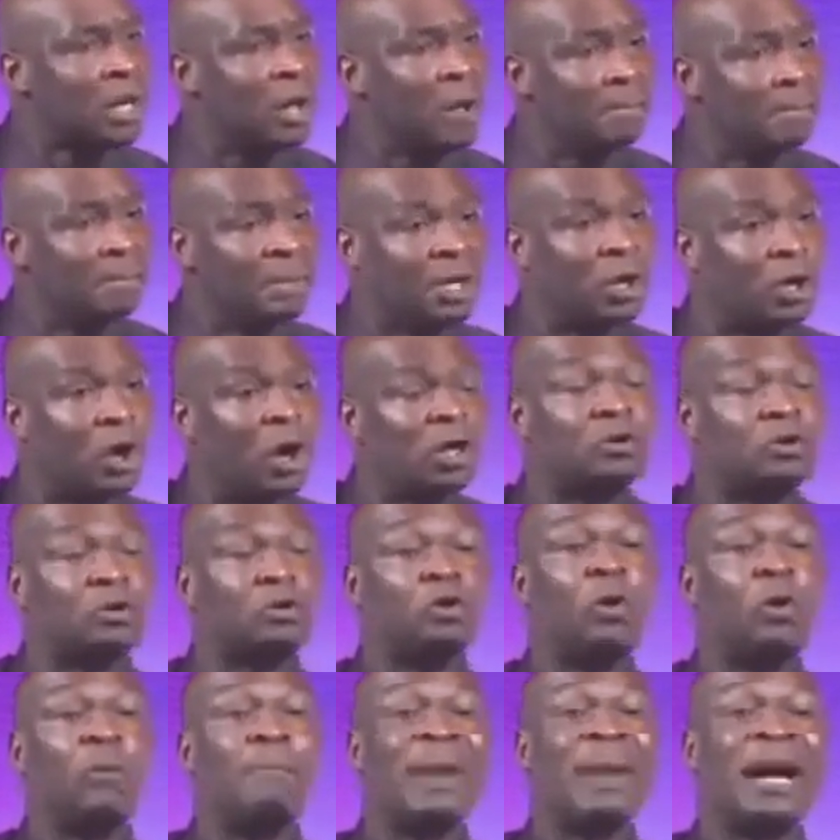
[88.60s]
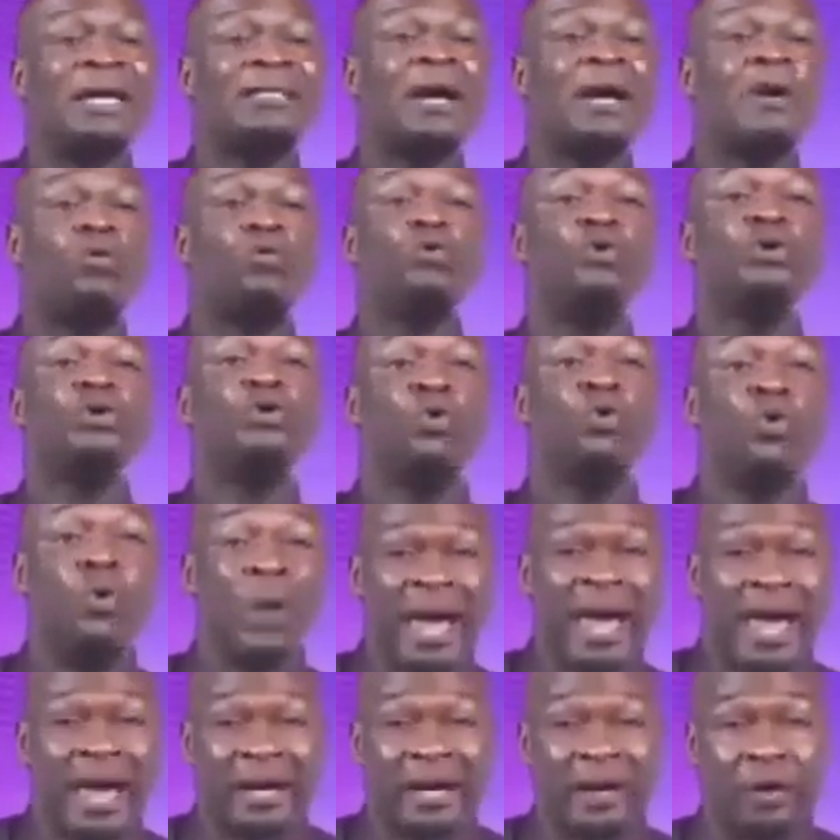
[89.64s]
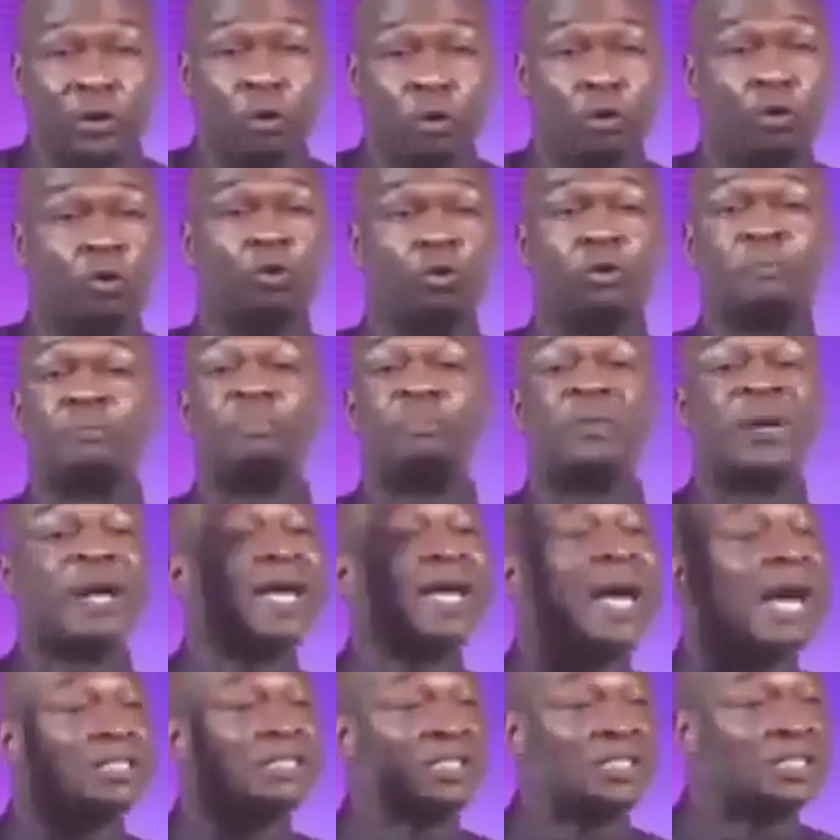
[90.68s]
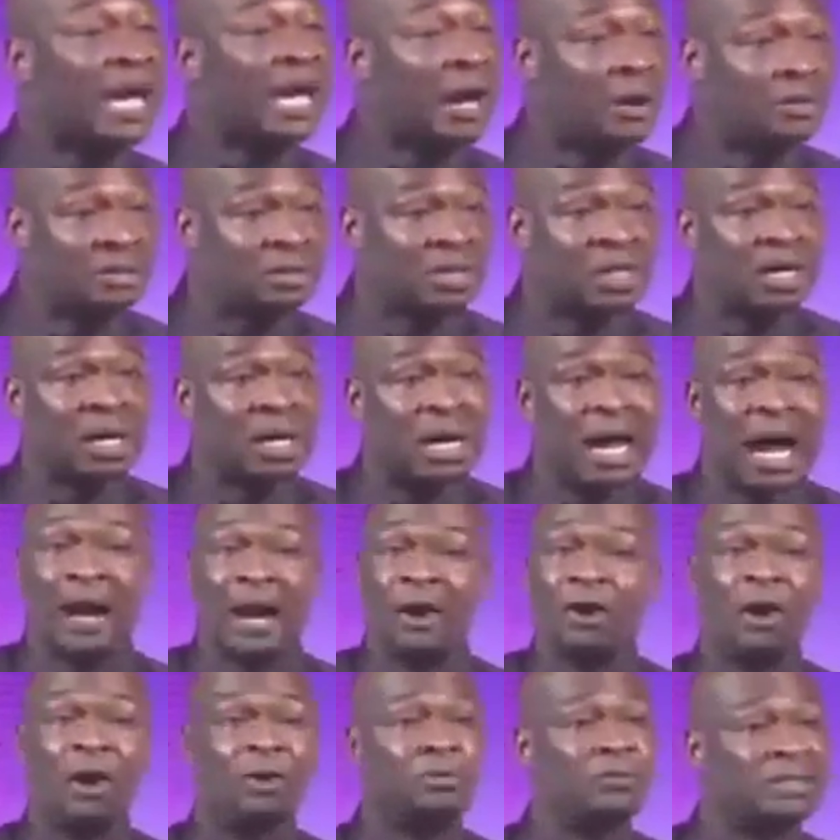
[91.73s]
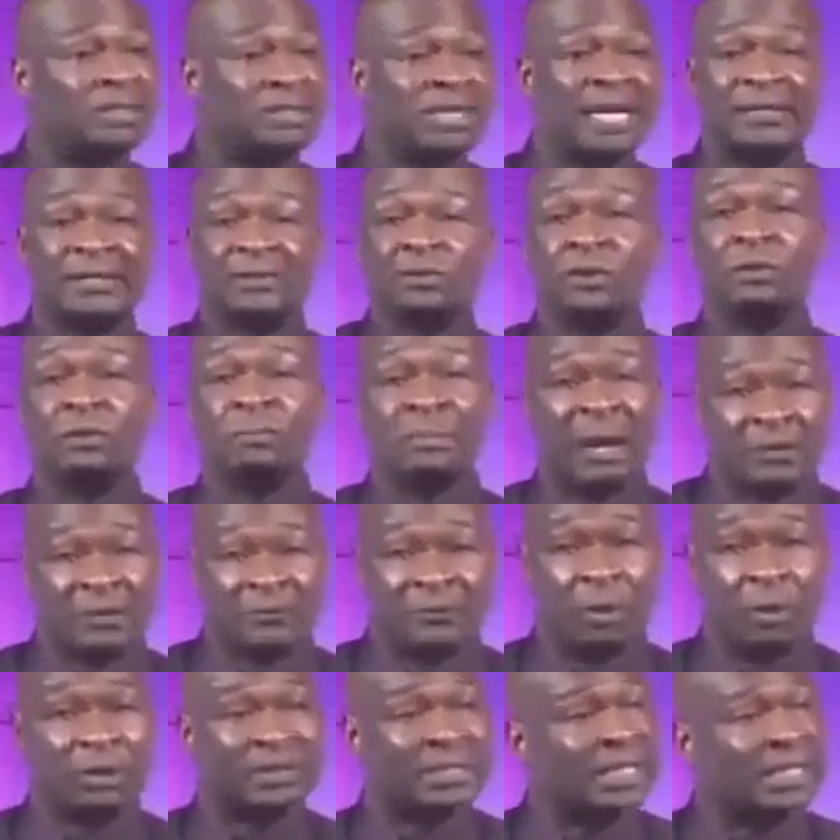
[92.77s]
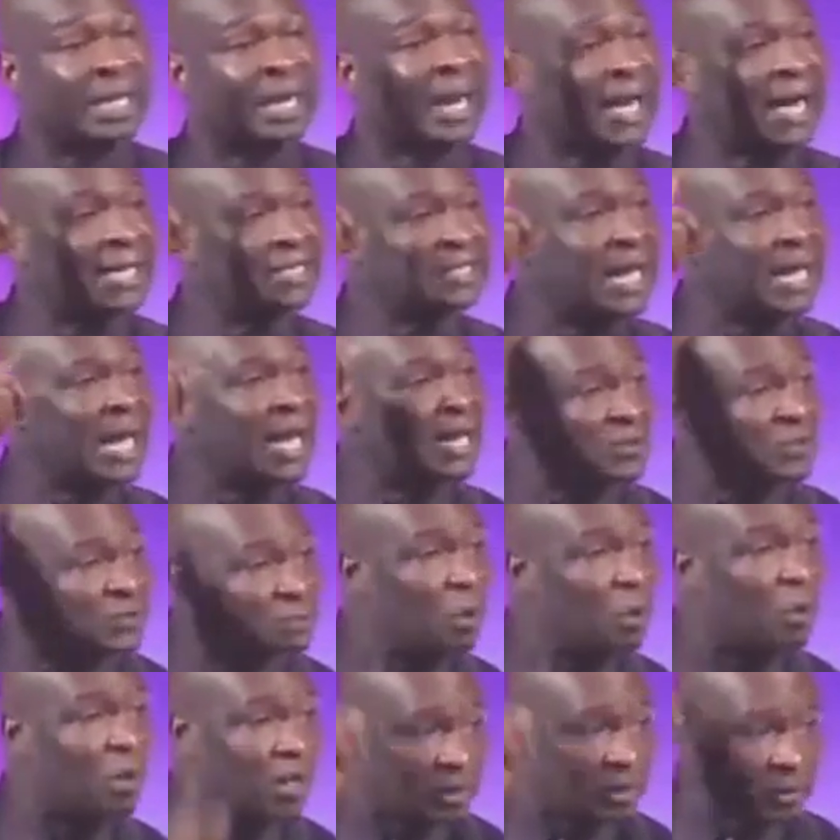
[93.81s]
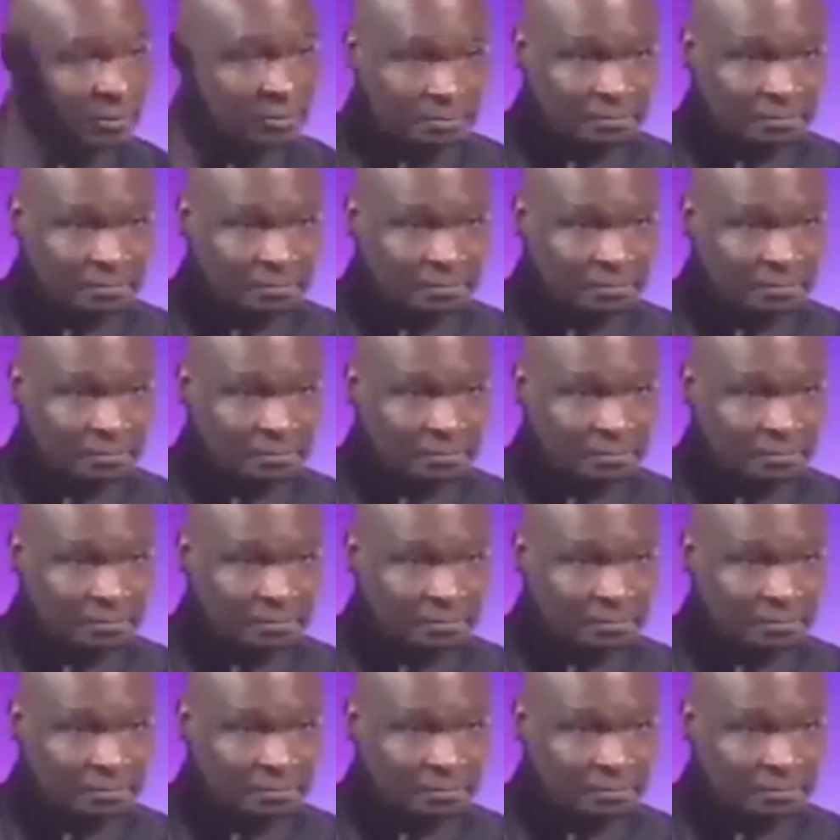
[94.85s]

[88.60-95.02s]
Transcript: because no matter who you were, you could pray and shout and God would say, it's not my fault, Elijah has spoken.